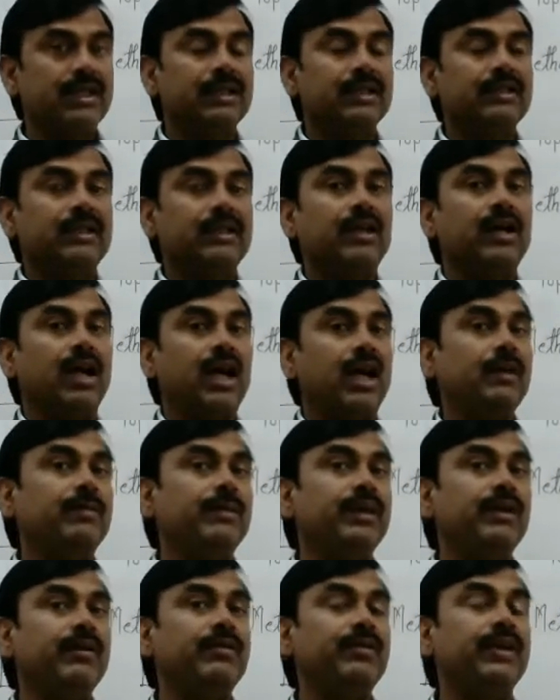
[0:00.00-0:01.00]
the
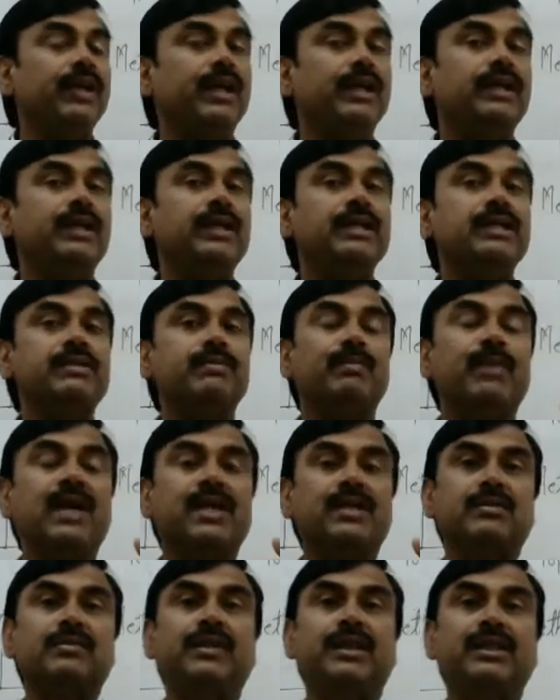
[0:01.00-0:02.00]
hybrid varieties
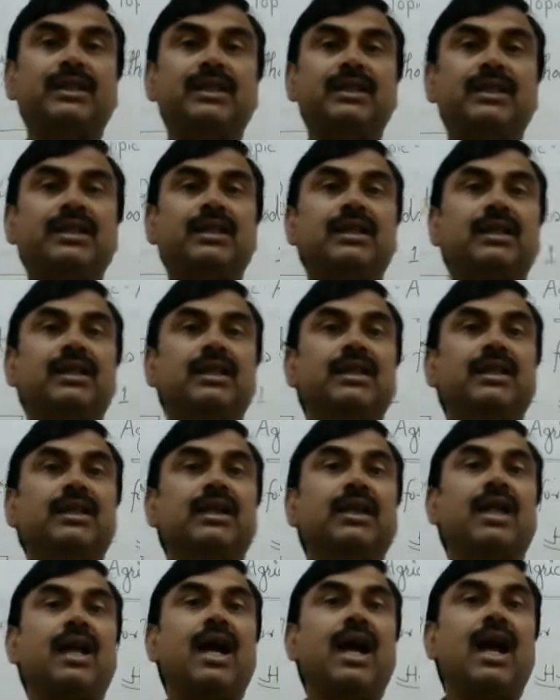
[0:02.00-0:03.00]
basmati,
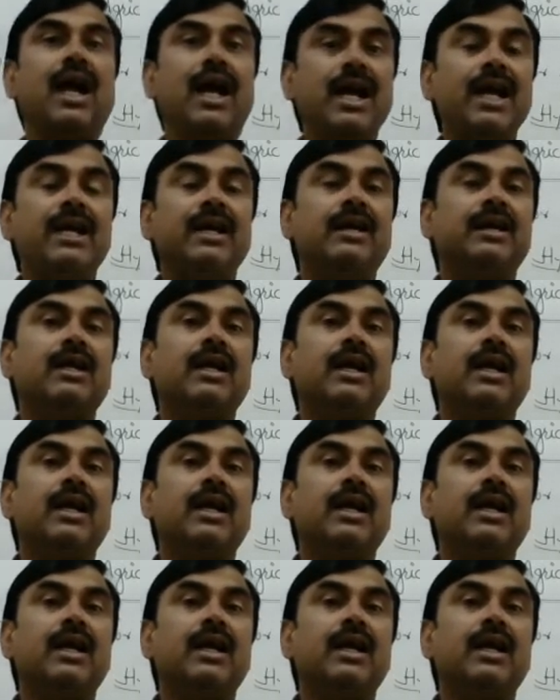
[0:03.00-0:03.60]
and